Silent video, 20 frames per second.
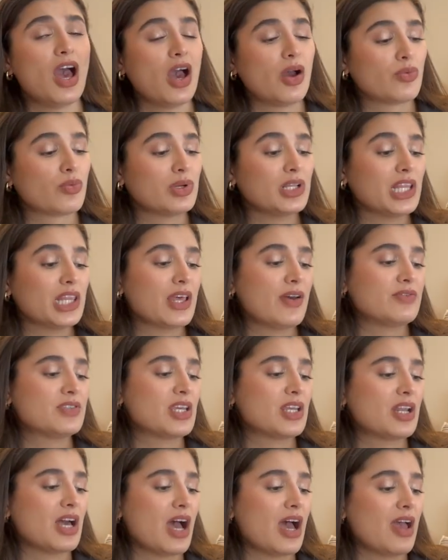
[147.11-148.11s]
really loved
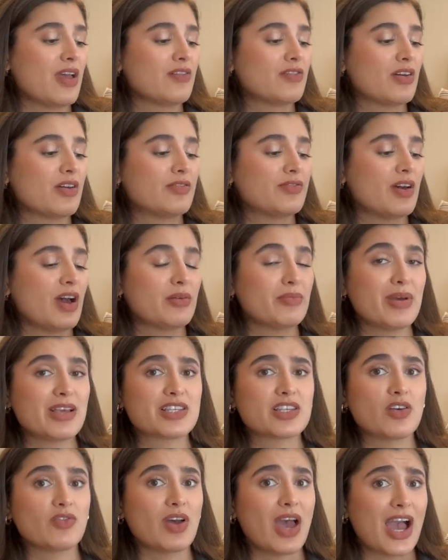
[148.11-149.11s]
it. I've found
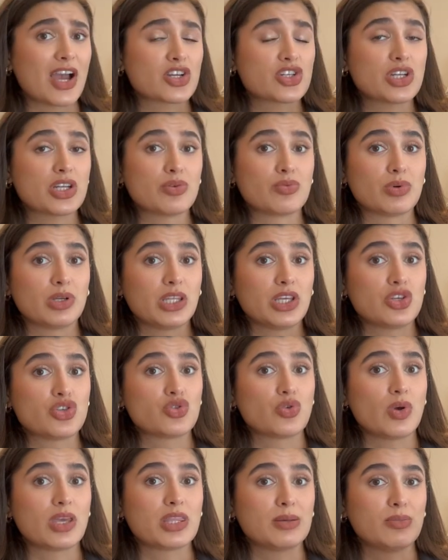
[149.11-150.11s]
myself actually really
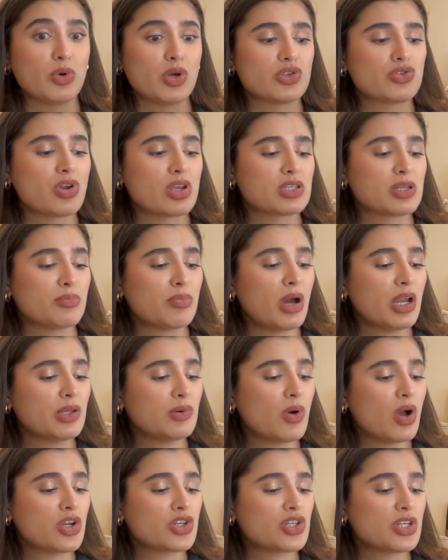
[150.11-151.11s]
enjoying the moisturizing body
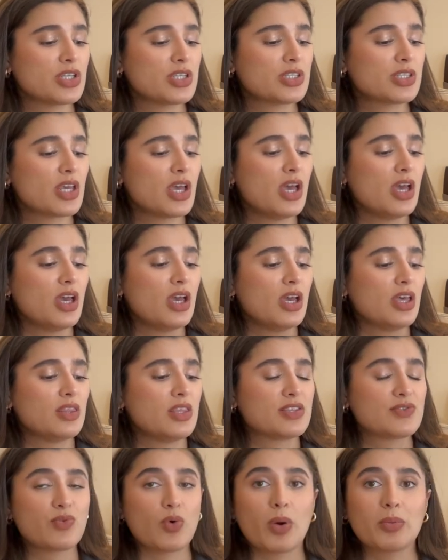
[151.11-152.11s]
washes.
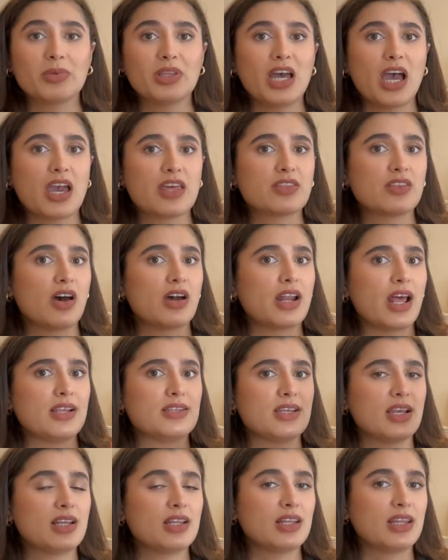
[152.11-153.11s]
This formula I thought I
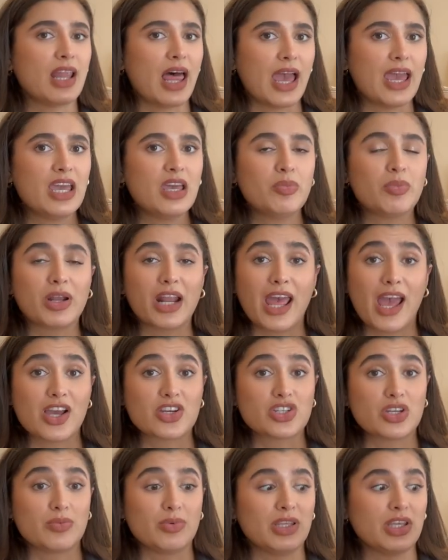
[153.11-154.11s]
didn't like, but I
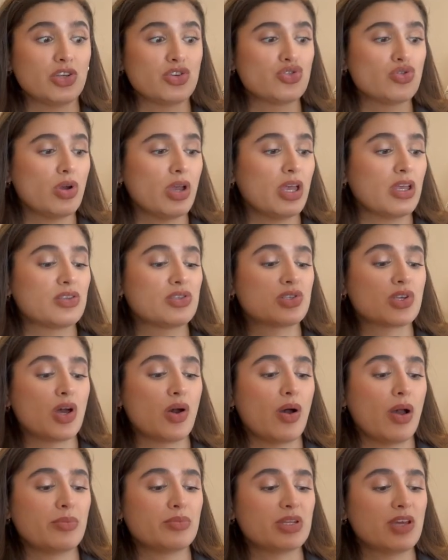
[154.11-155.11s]
actually really enjoy it.
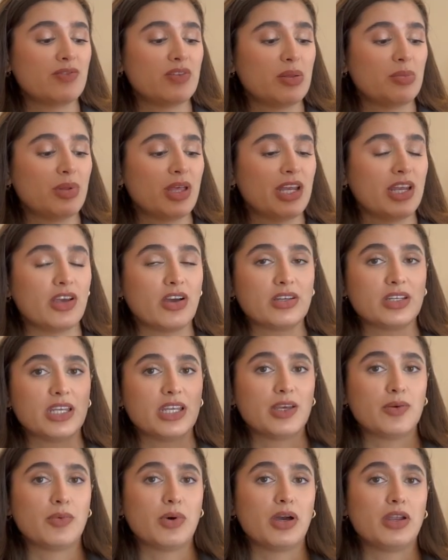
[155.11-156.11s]
So I'm definitely planning on
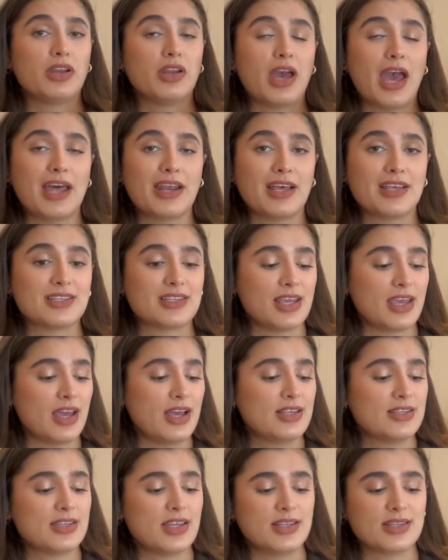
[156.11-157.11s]
getting one at
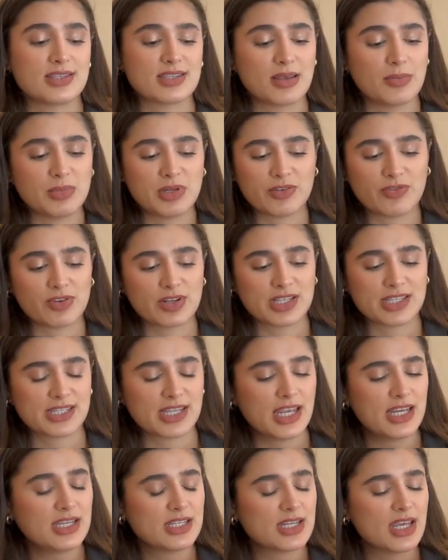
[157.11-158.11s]
SAS in some different
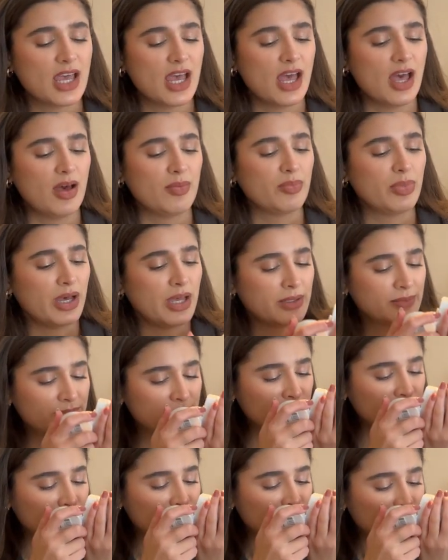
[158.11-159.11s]
scent, but
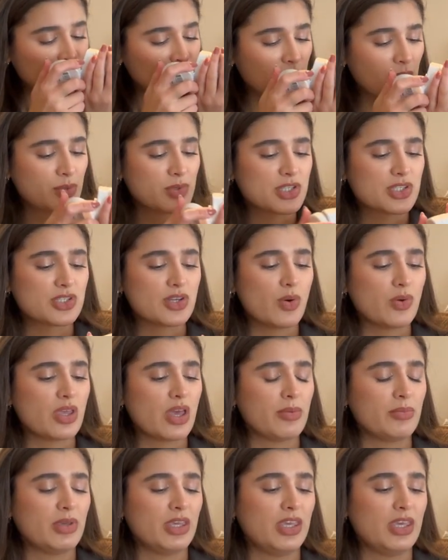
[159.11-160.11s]
it was so
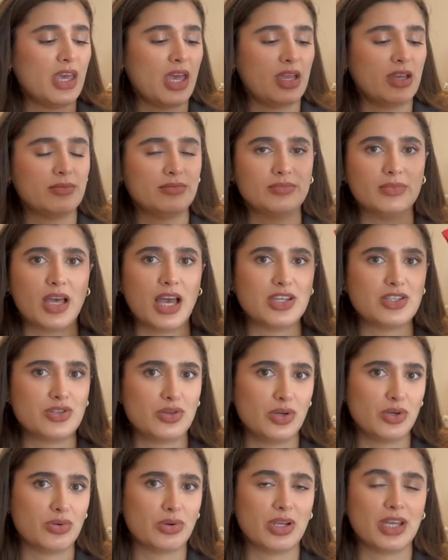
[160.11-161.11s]
yummy. And I do
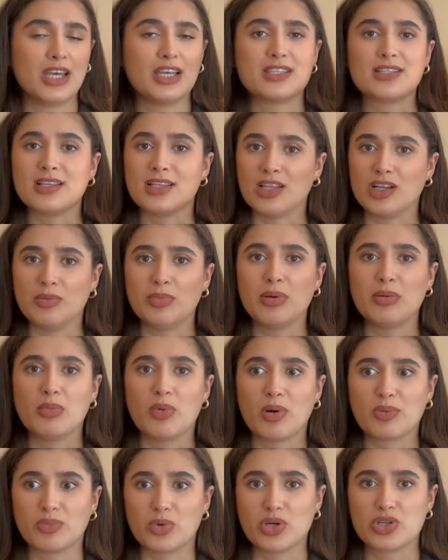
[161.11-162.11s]
agree, it's a little bit
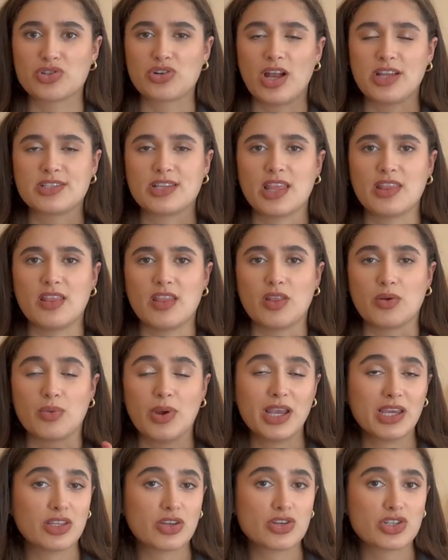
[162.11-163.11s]
more moisturizing than the
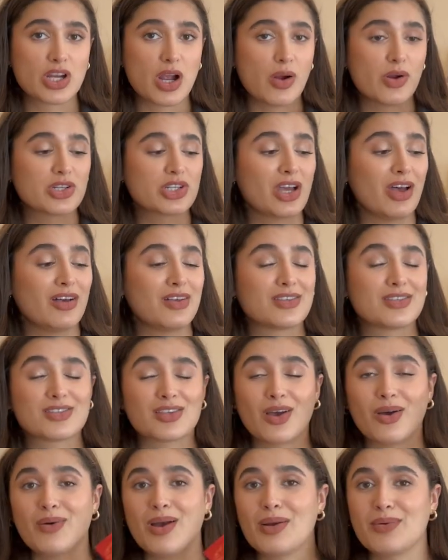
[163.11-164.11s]
regular shower gels.
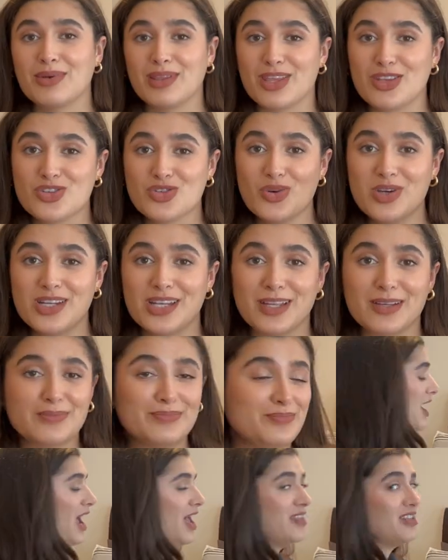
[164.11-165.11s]
So I really enjoyed it.
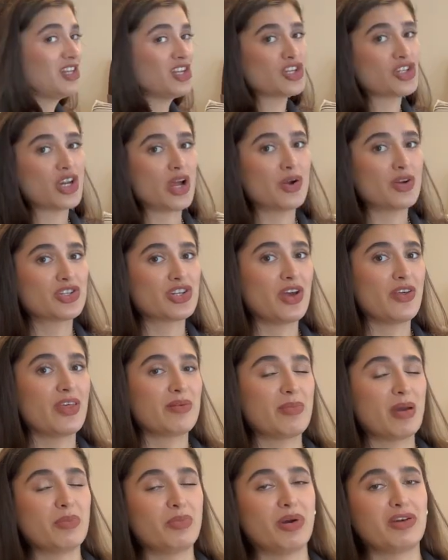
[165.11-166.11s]
And then a shower gel
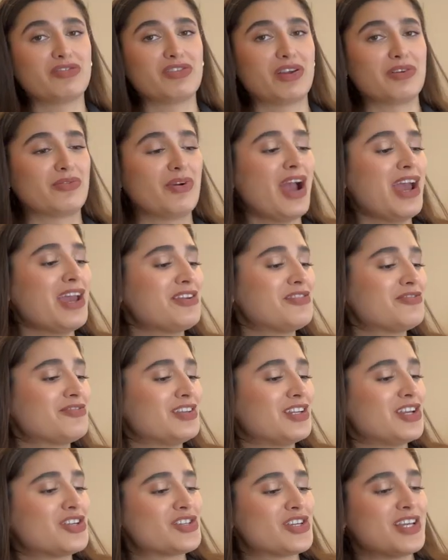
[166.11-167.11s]
that my boyfriend Ryan
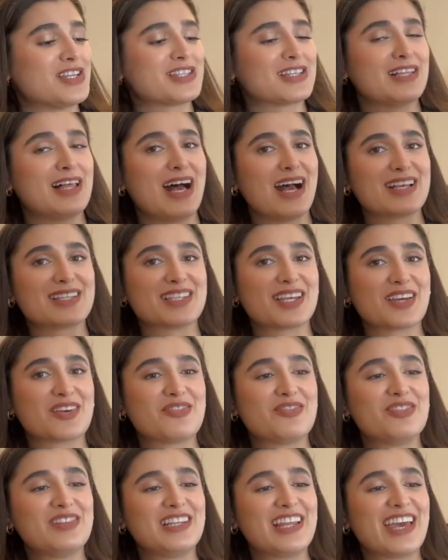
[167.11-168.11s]
finished is Classic
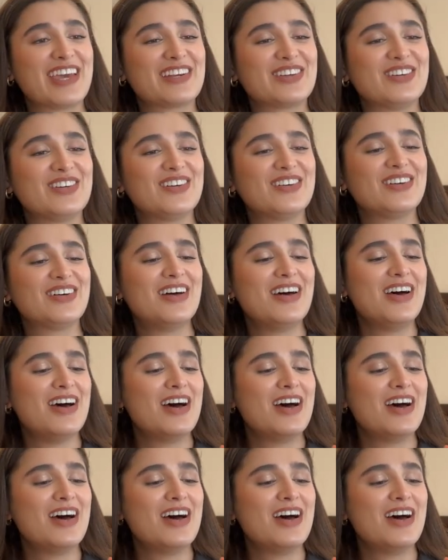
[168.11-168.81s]
Flannel.